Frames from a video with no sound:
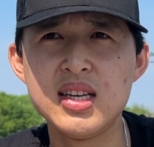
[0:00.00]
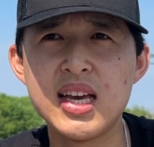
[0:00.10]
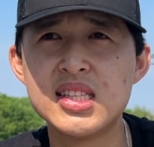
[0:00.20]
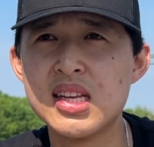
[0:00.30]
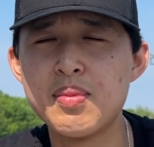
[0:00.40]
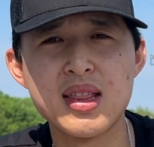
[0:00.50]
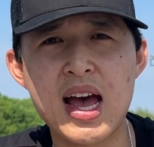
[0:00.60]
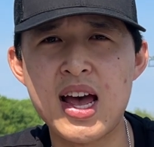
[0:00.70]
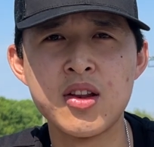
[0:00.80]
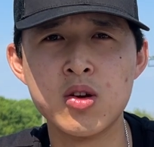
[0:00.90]
exhibit
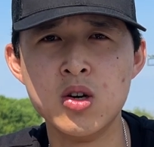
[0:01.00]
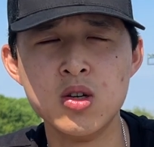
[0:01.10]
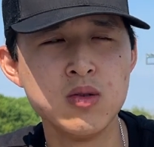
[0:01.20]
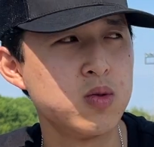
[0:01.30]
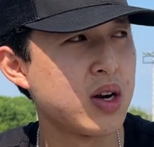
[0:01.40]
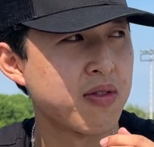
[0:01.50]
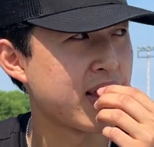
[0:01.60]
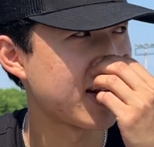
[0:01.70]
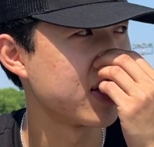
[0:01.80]
that end goal, whatever that